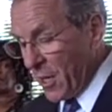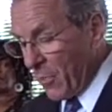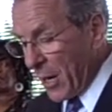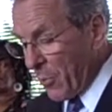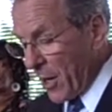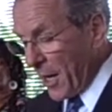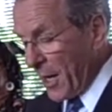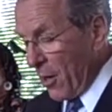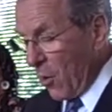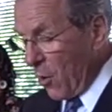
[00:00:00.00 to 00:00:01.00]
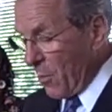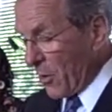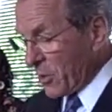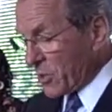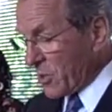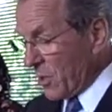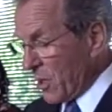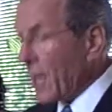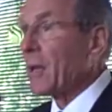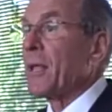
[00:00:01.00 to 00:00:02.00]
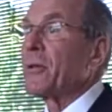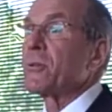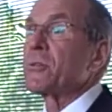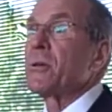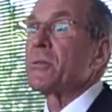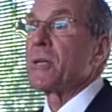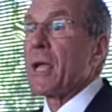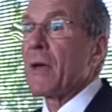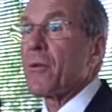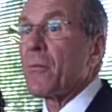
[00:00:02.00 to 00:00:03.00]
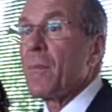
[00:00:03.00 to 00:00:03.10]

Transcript: by bringing homeowners and lenders together.